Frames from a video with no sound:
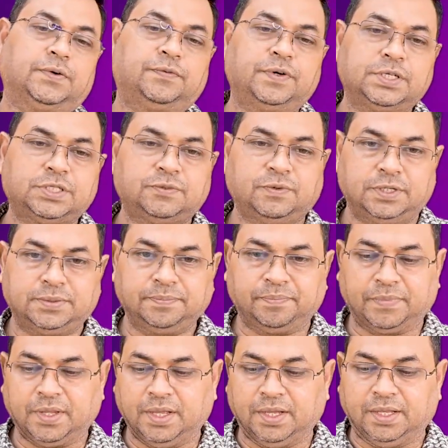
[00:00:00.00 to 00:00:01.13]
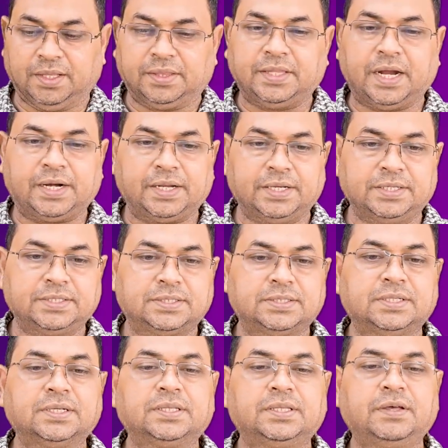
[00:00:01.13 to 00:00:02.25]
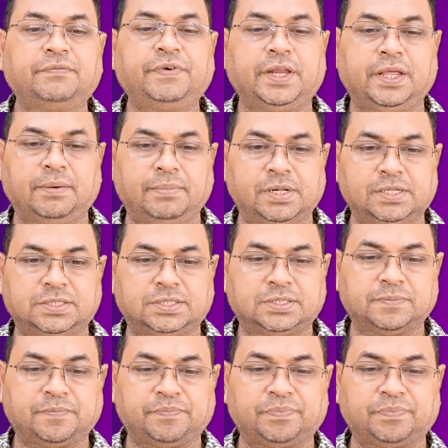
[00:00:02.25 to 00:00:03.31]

First one, that is the variables.